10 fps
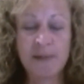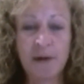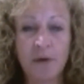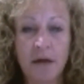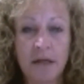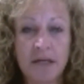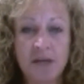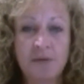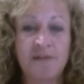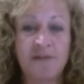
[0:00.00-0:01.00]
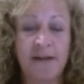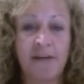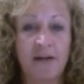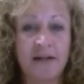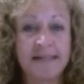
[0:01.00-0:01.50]
but really she was very,
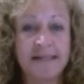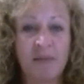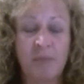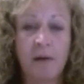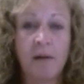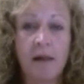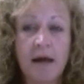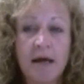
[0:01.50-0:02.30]
very simple.